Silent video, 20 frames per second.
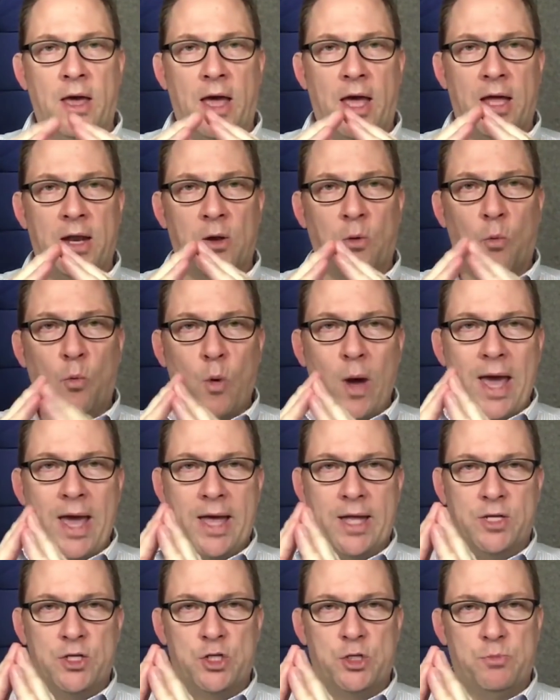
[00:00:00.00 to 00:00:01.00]
and a
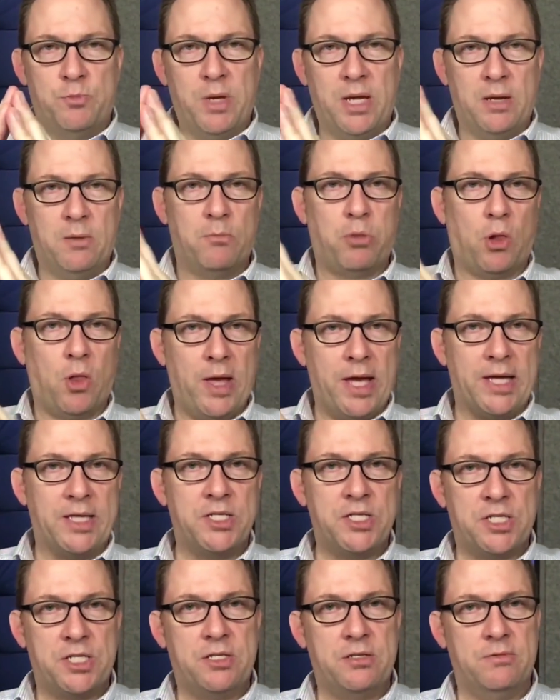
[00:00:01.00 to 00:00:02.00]
wedge being
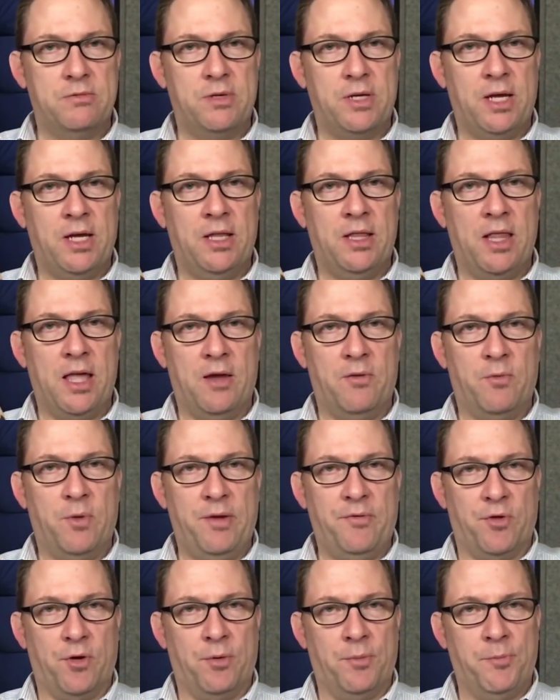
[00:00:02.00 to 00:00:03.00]
placed in that
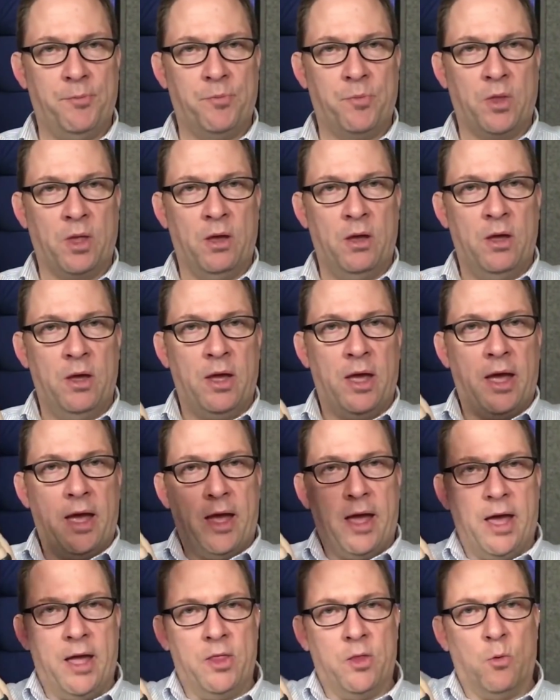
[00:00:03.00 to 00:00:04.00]
river,
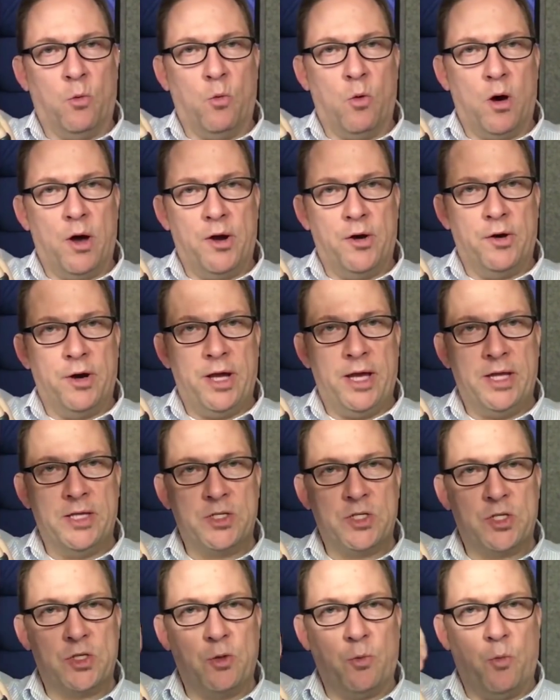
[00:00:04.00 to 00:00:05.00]
and the water
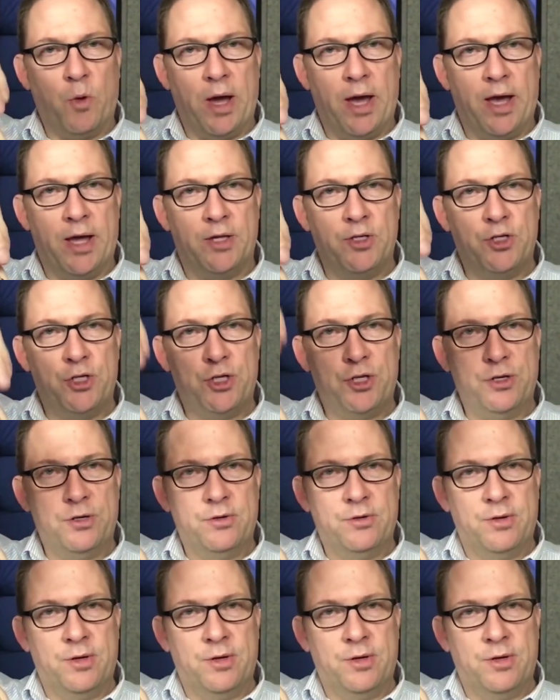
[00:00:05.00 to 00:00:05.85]
hits the wedge